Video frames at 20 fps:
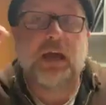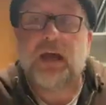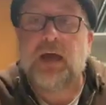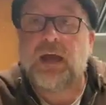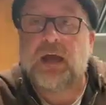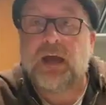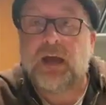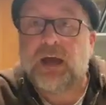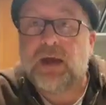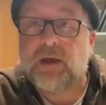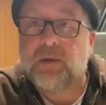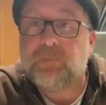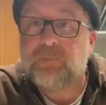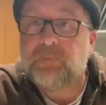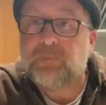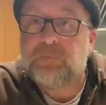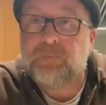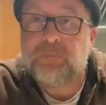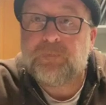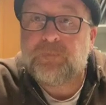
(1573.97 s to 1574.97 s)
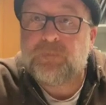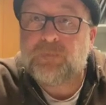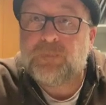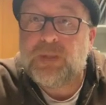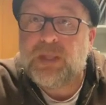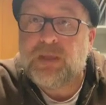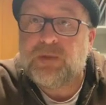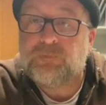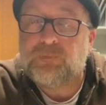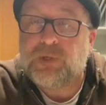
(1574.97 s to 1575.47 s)

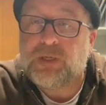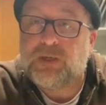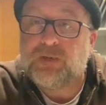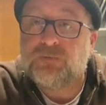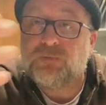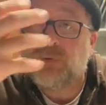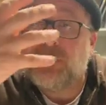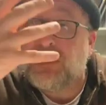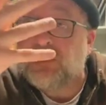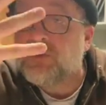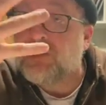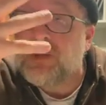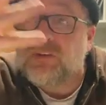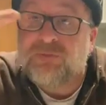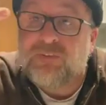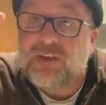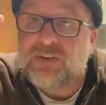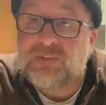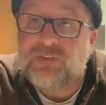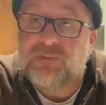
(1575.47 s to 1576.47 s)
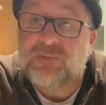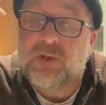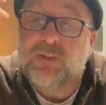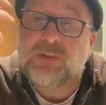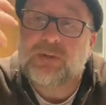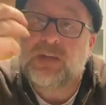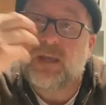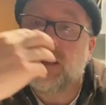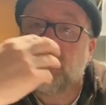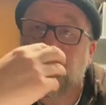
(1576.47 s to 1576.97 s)
we look at faces all the
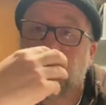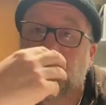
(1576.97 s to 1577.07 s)
time,